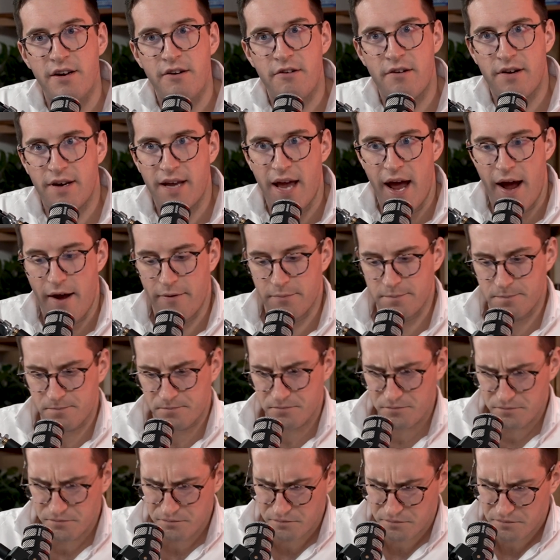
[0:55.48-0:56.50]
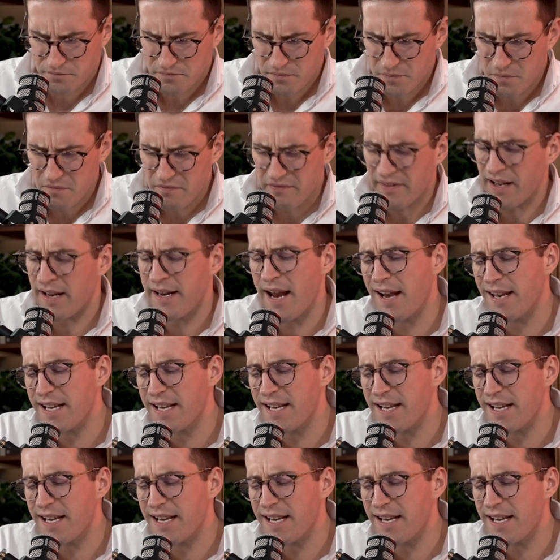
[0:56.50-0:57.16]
your account. Now,